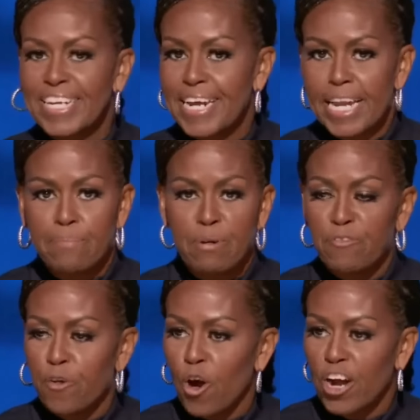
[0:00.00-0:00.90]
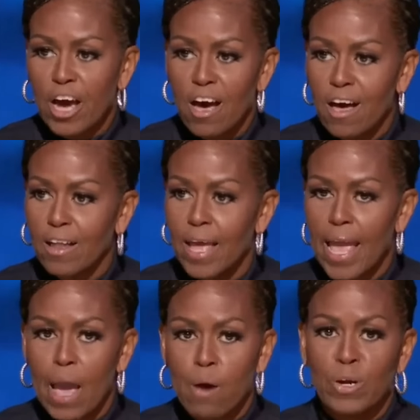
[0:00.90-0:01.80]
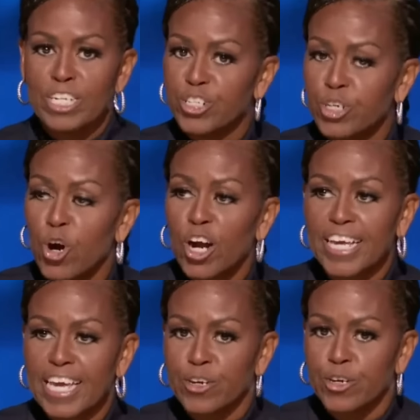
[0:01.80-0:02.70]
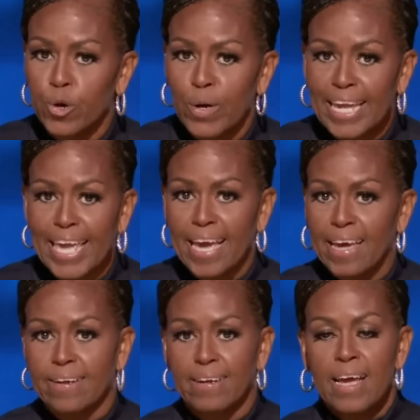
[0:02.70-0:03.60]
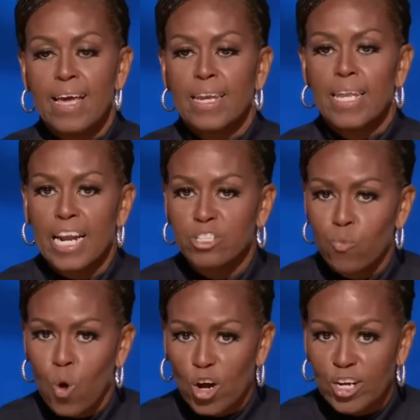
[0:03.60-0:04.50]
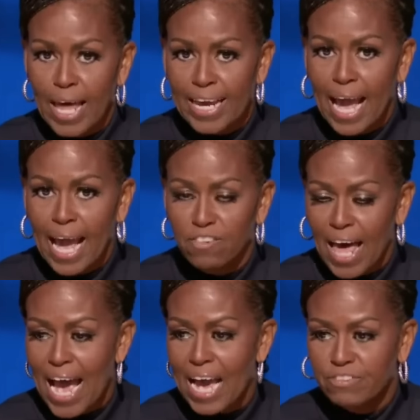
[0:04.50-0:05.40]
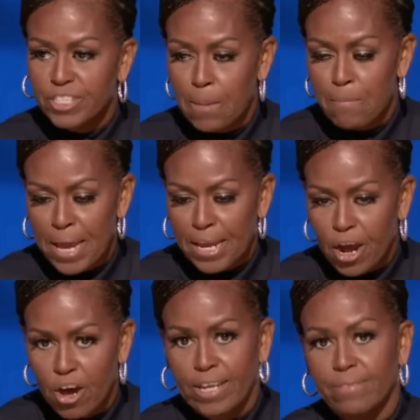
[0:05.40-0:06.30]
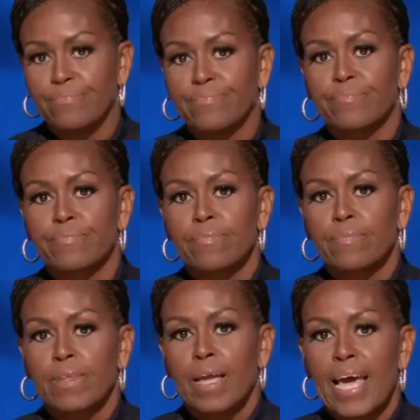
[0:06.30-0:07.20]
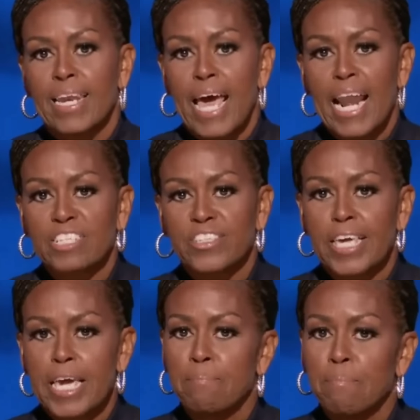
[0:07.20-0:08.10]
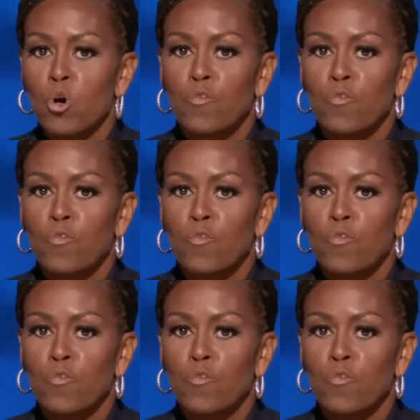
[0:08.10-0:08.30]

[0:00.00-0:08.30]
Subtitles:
We did it before, y'all, and we sure can do it again. Let us work like our lives depend on it. And let us keep